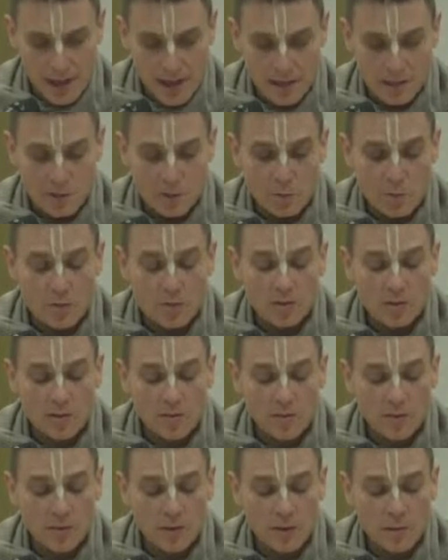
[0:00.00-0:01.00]
He
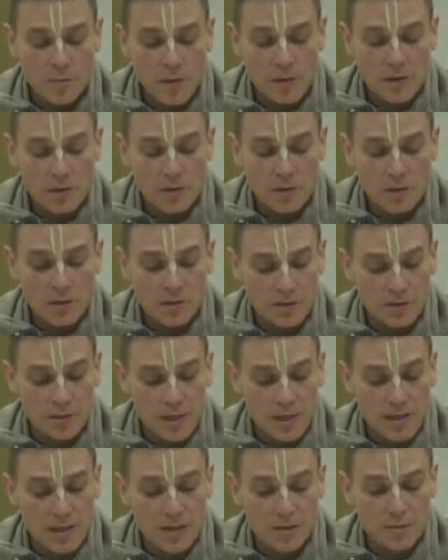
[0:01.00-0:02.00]
specifically mentions
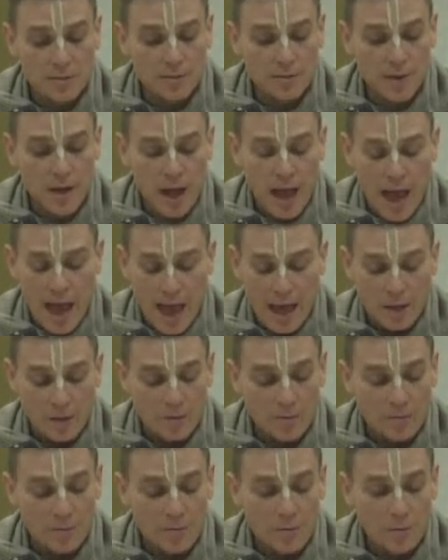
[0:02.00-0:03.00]
that if, out
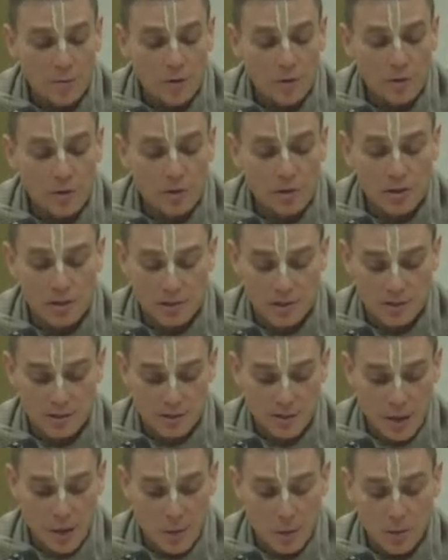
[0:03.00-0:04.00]
of foolishness,